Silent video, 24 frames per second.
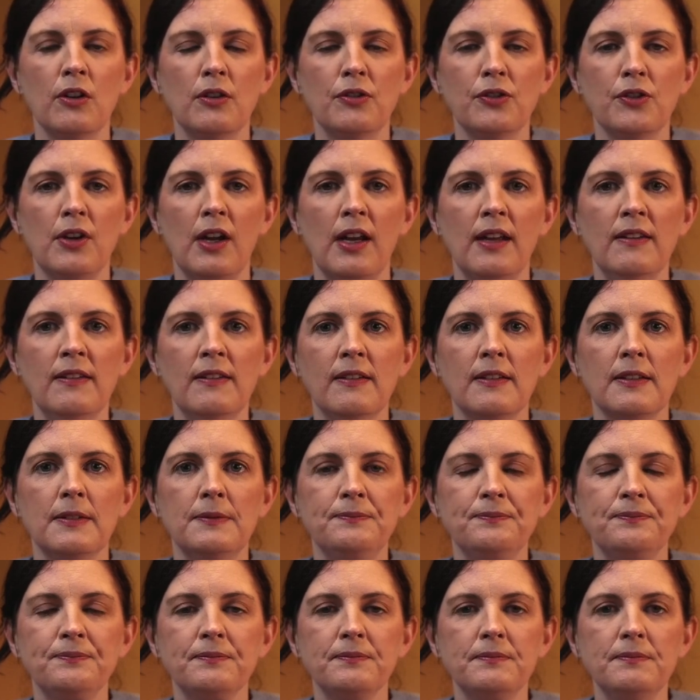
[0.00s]
of Christ.
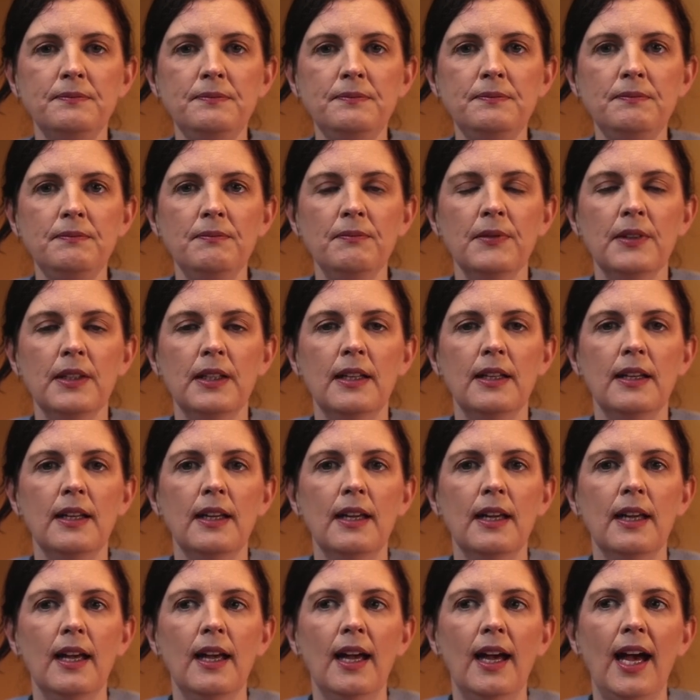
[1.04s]

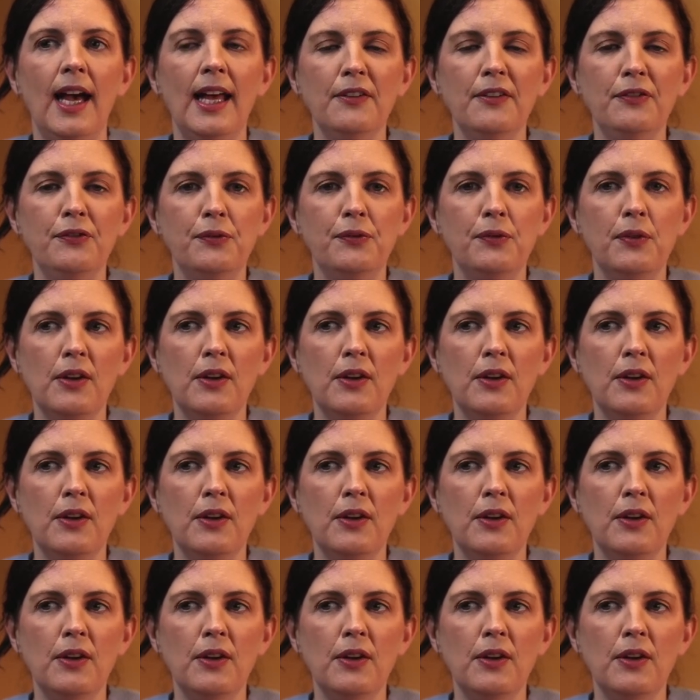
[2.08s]
And if